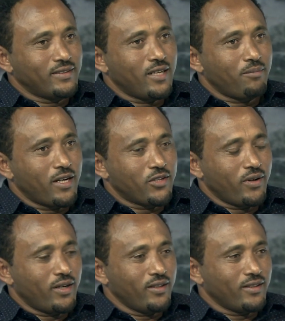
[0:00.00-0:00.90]
dam
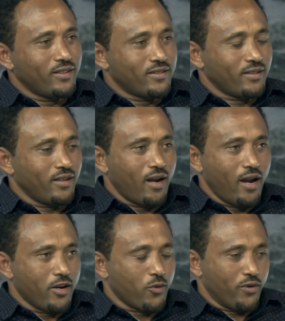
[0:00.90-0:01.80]
actually it's a
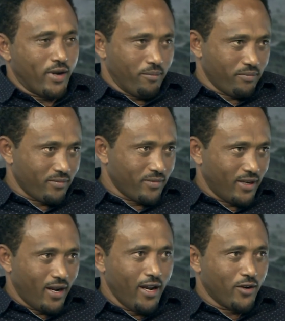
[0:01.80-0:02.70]
hydro dam,
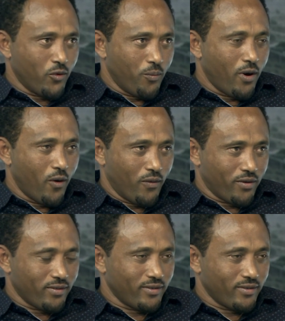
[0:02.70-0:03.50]
a hydropower.